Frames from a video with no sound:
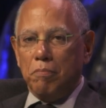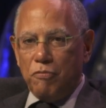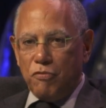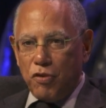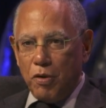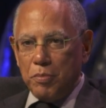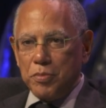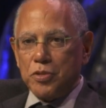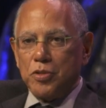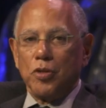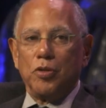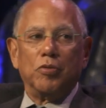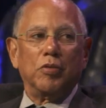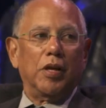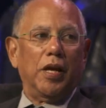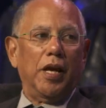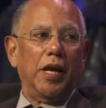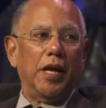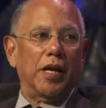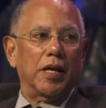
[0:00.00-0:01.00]
from his own
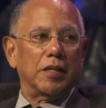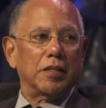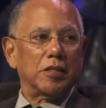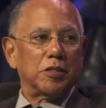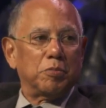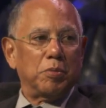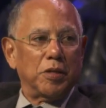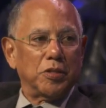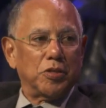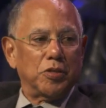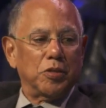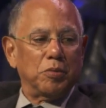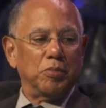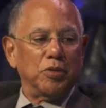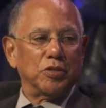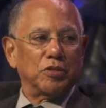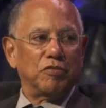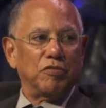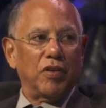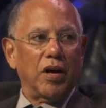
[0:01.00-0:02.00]
hand, especially the
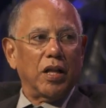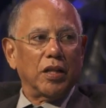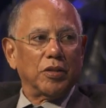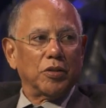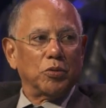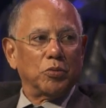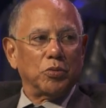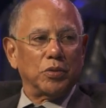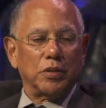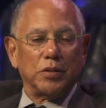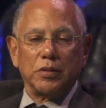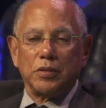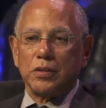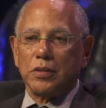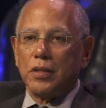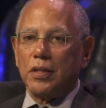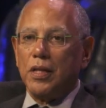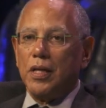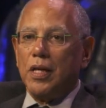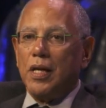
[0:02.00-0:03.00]
most volatile ones.